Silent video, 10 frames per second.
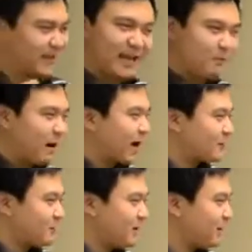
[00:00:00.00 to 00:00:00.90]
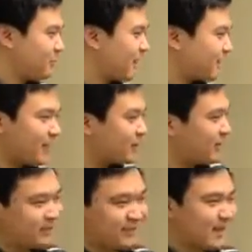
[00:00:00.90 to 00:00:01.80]
the APOC mini
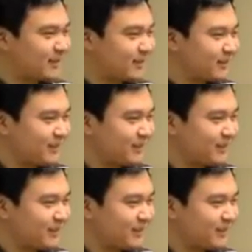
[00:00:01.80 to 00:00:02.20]
radiation detector.